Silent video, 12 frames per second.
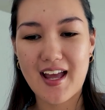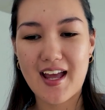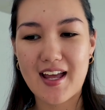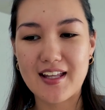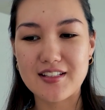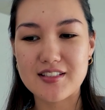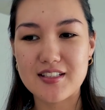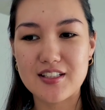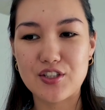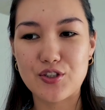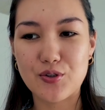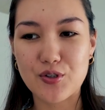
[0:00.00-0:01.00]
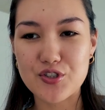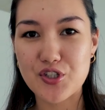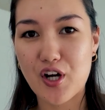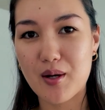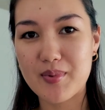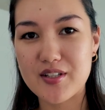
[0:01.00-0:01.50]
And your
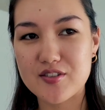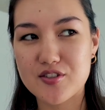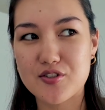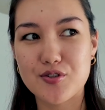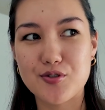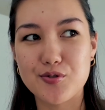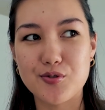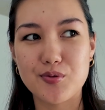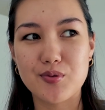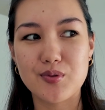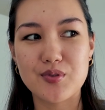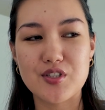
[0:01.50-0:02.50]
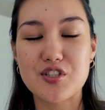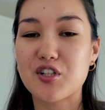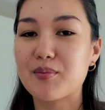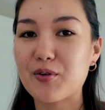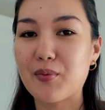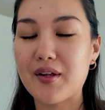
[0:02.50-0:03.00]
job is to
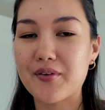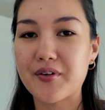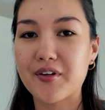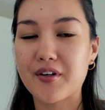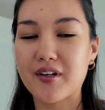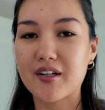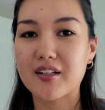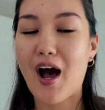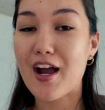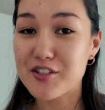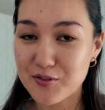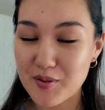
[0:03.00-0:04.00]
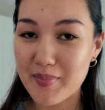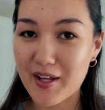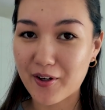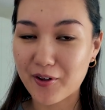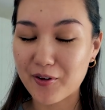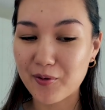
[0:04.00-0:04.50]
determine whether I do it
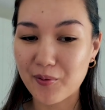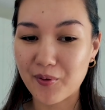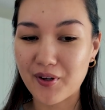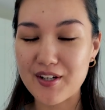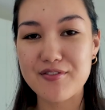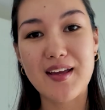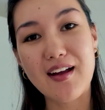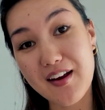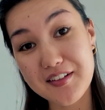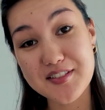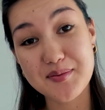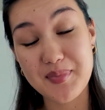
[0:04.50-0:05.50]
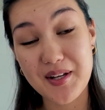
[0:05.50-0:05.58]
better or if AI does it